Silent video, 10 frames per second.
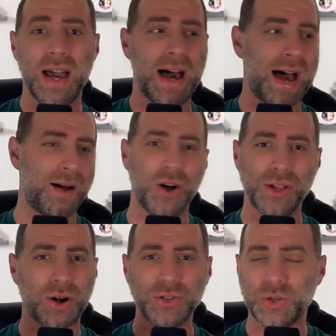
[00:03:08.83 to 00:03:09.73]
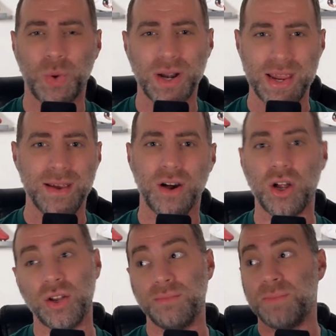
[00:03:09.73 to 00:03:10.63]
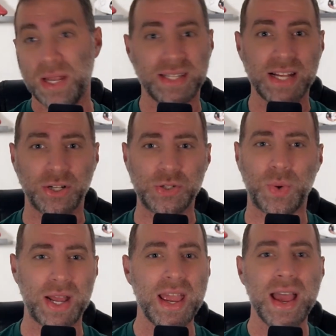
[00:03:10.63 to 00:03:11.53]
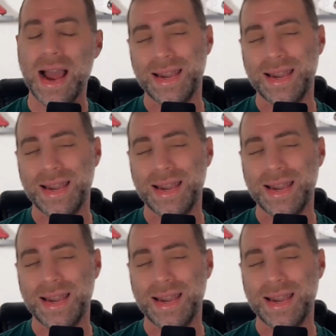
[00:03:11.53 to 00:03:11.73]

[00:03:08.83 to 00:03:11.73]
on their own 20, on Penn State's own 20.